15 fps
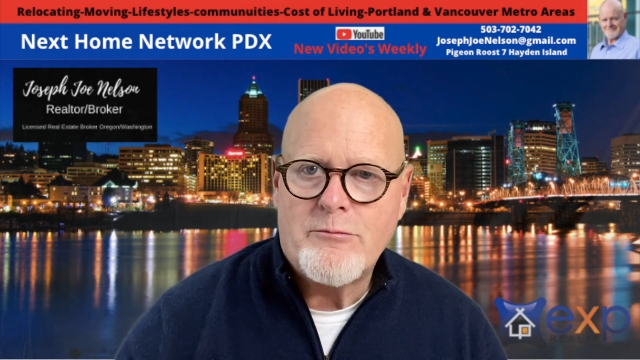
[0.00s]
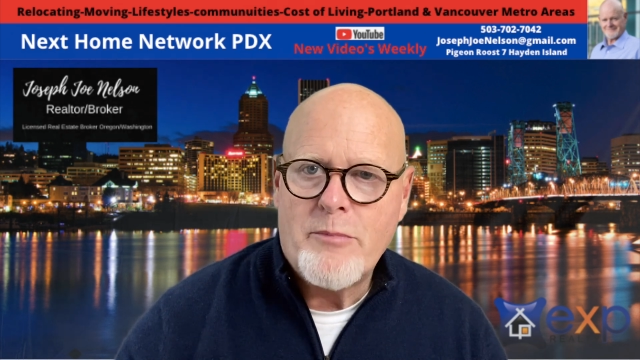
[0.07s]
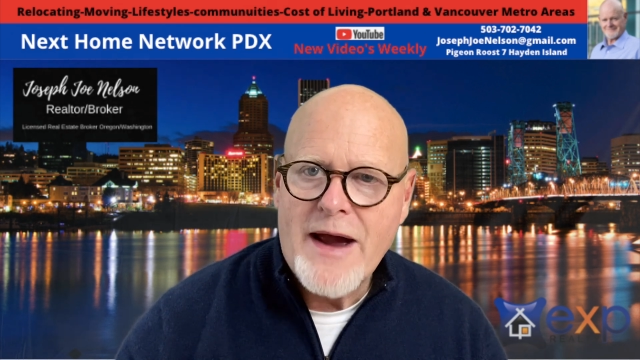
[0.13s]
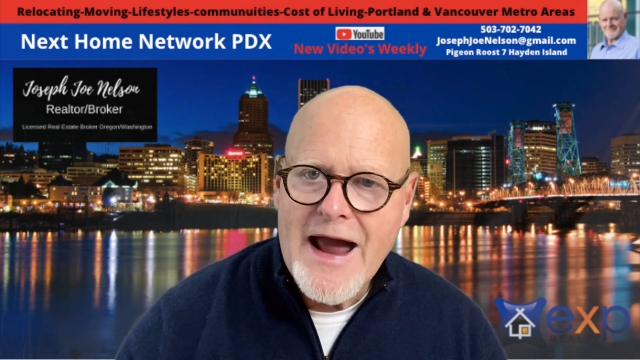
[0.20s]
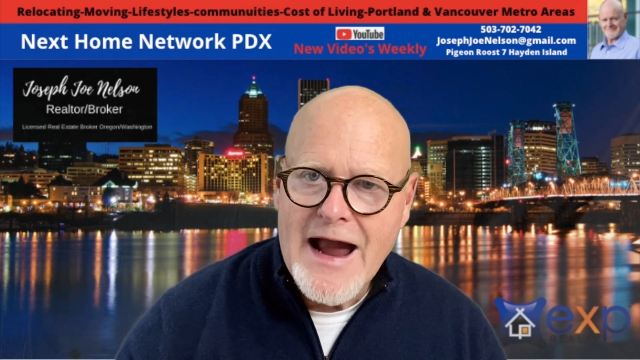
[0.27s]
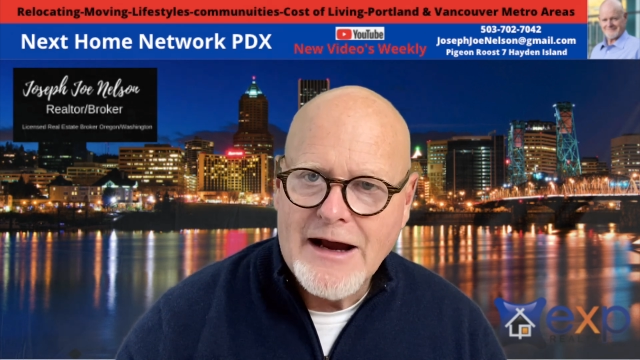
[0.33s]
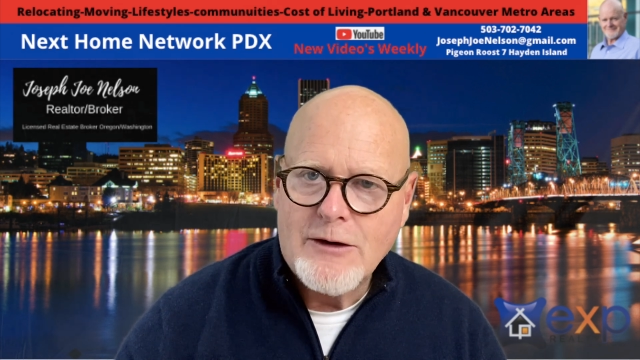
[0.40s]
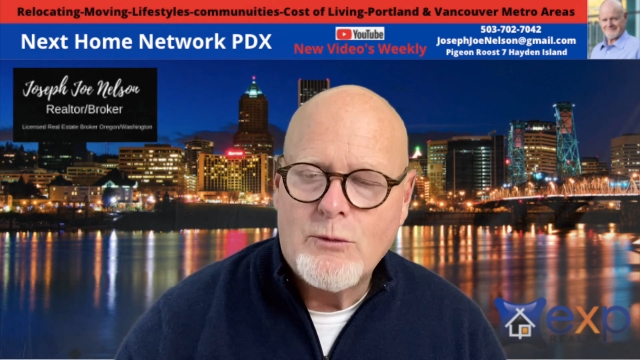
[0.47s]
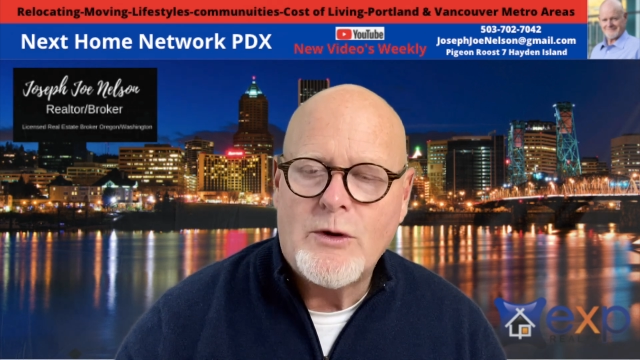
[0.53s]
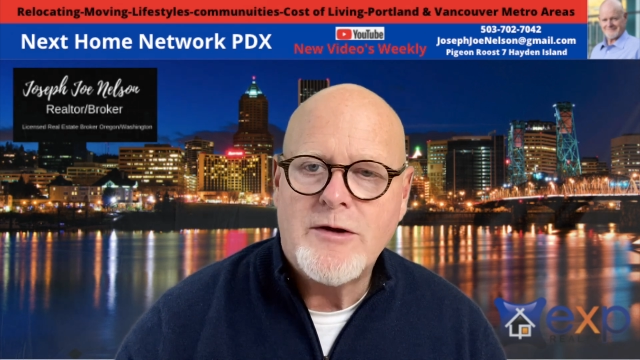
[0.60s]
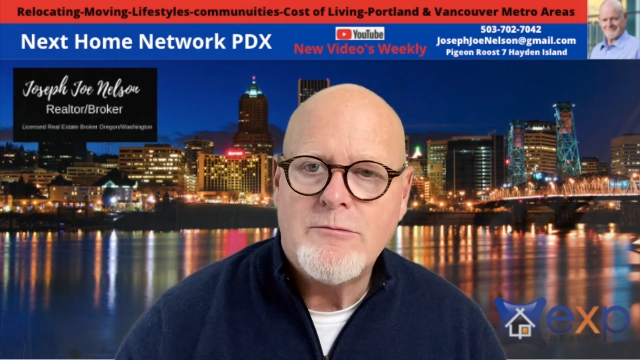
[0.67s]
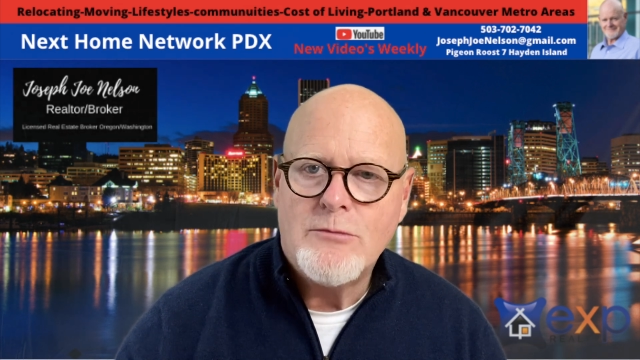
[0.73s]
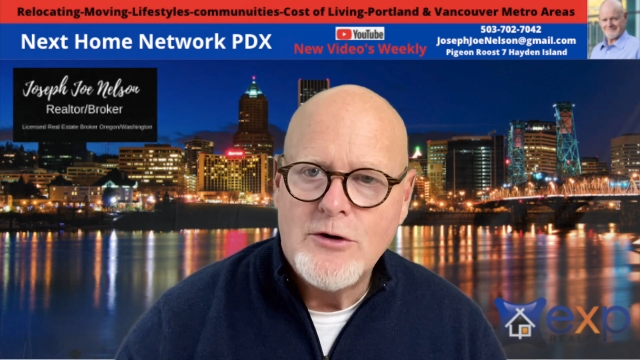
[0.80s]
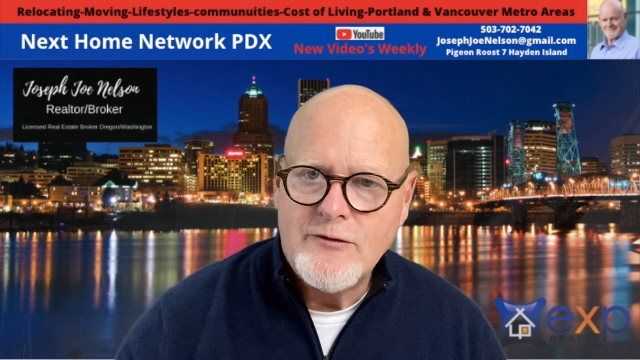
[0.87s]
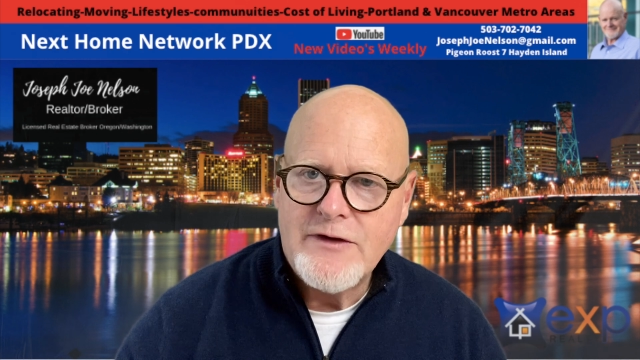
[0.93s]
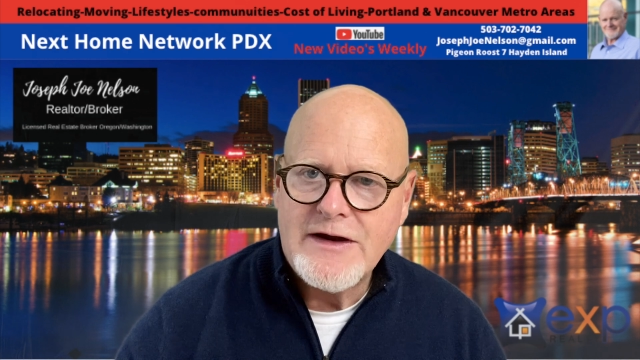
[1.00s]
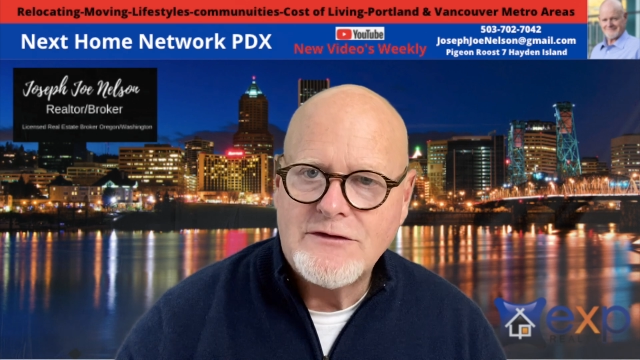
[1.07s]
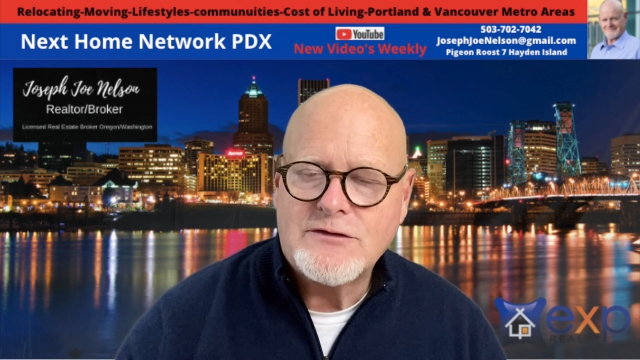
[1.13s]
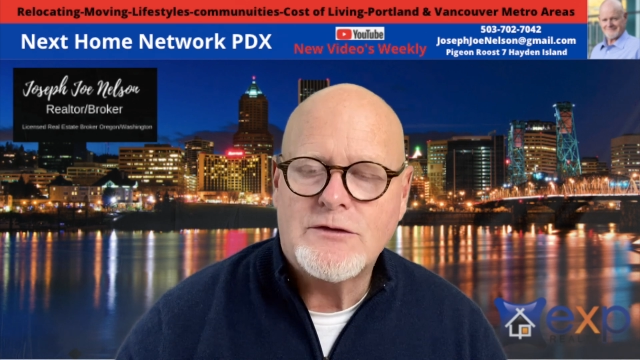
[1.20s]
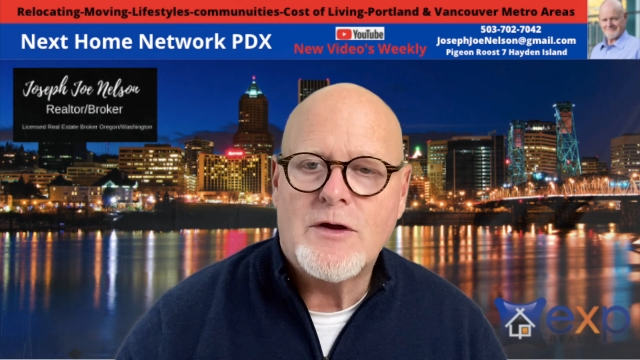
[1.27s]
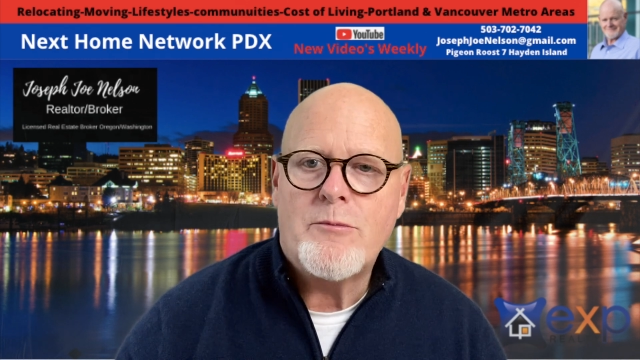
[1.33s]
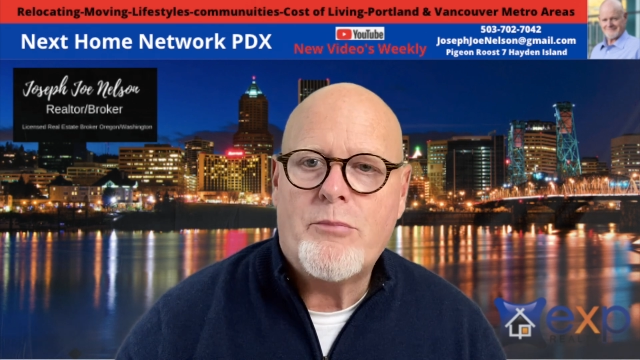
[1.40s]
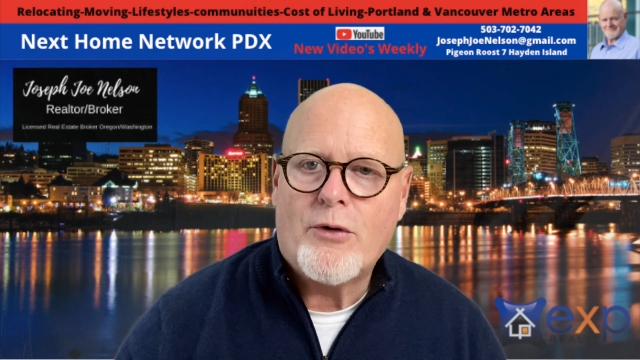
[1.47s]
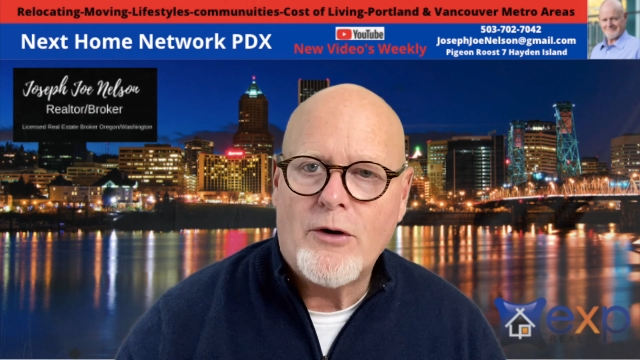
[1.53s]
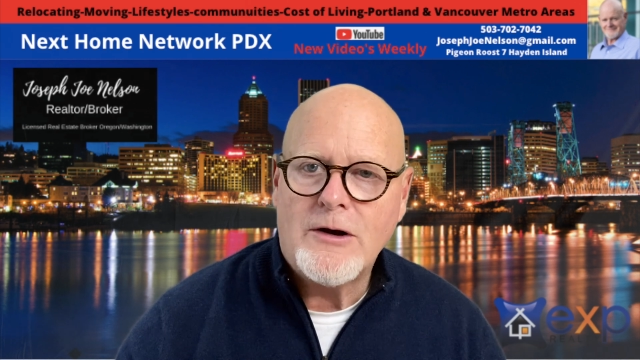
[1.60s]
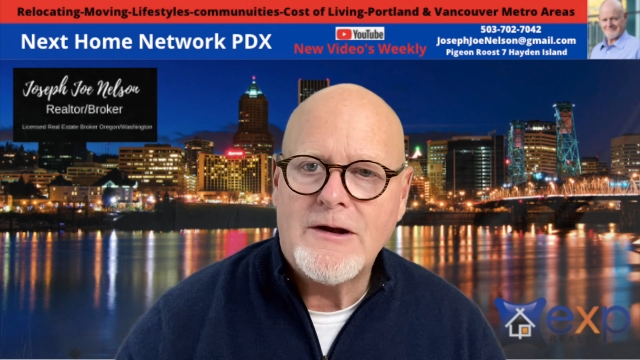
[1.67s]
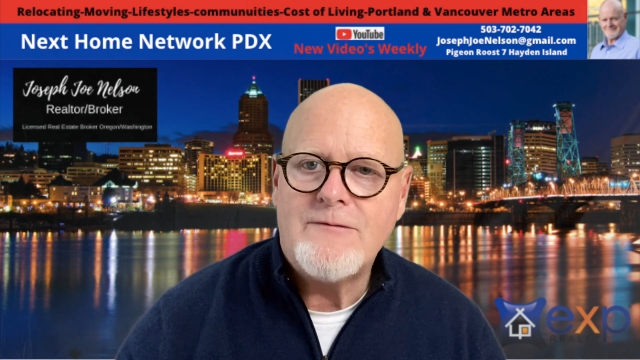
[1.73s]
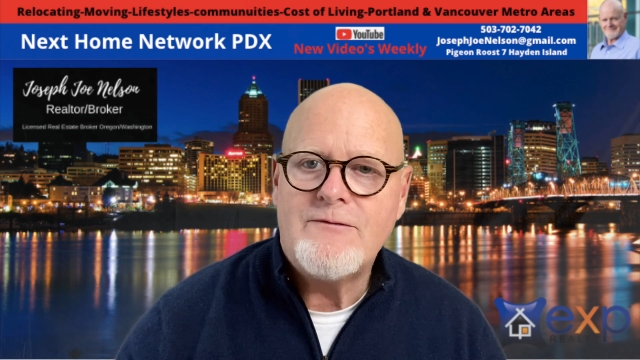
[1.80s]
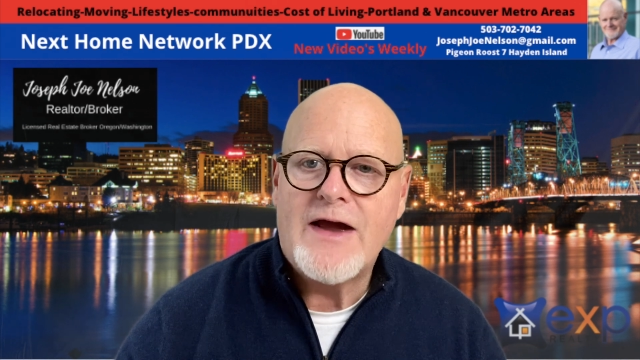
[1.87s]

back when moving to the Portland,